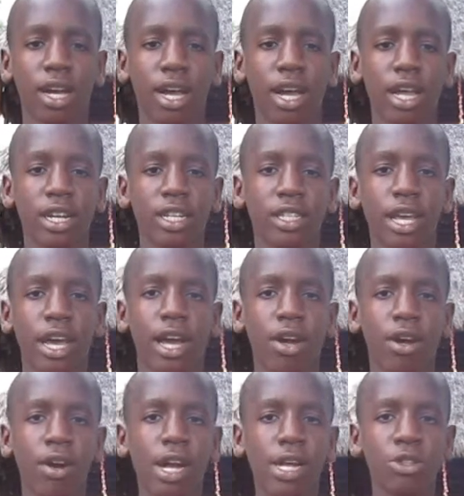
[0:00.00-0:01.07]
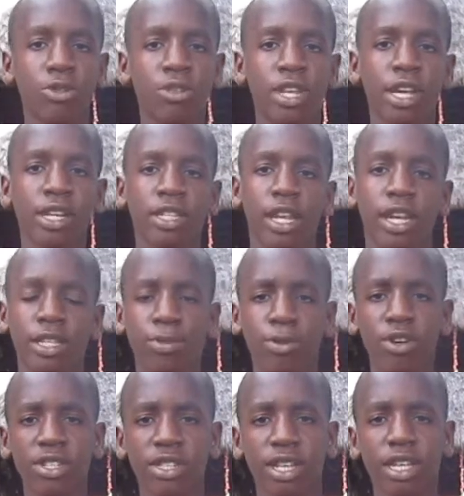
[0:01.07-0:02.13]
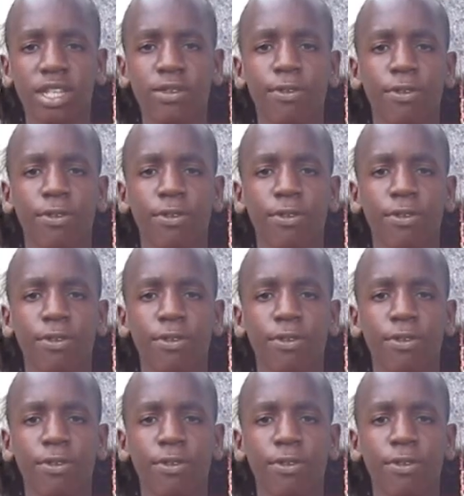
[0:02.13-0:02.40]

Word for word: And I want to thank the sponsors